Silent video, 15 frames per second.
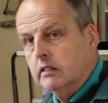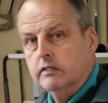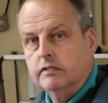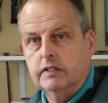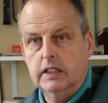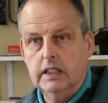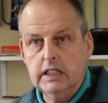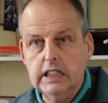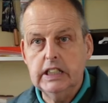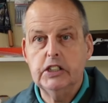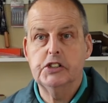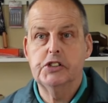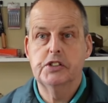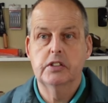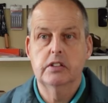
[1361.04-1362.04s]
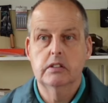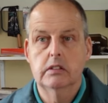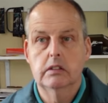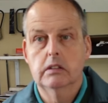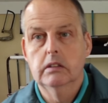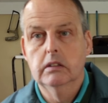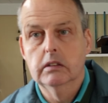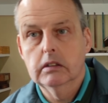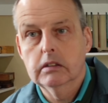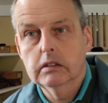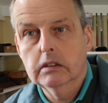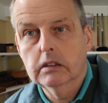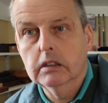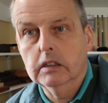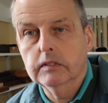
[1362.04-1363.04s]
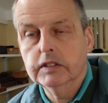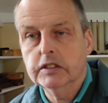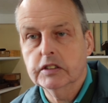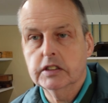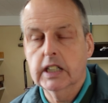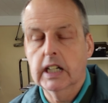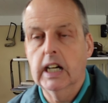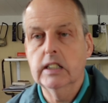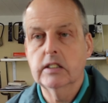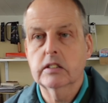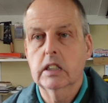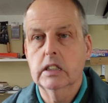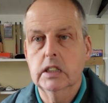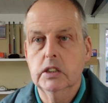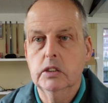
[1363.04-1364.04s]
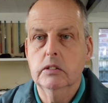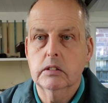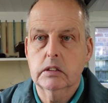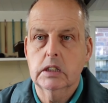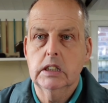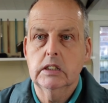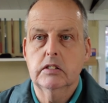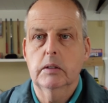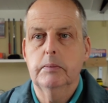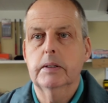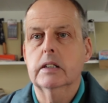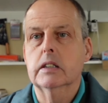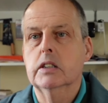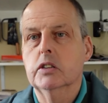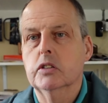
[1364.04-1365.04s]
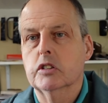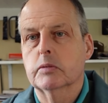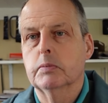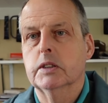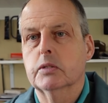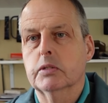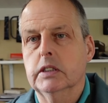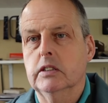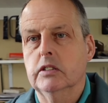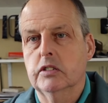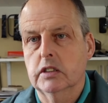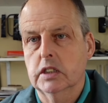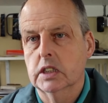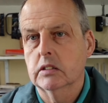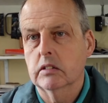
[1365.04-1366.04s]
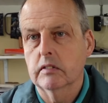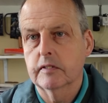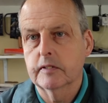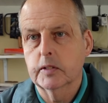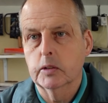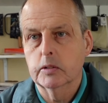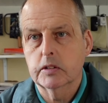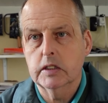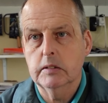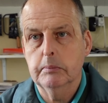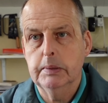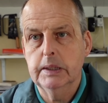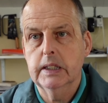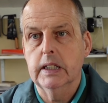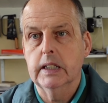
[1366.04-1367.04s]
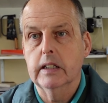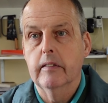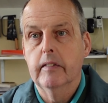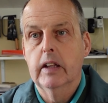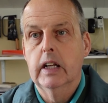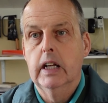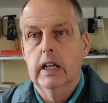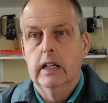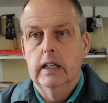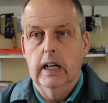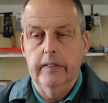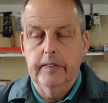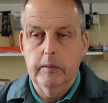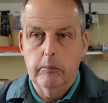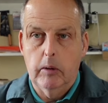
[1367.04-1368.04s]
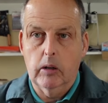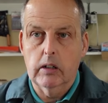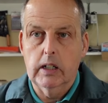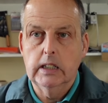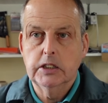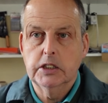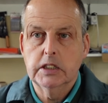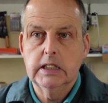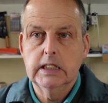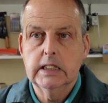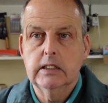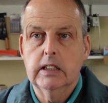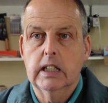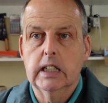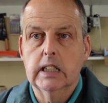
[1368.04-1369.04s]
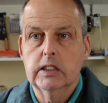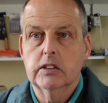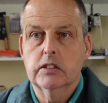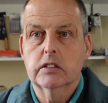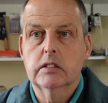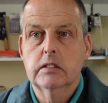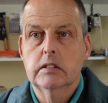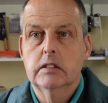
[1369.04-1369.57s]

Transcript: for each of his dies that he used, and he typically used between 0 and 14 BA and the model engineer dies,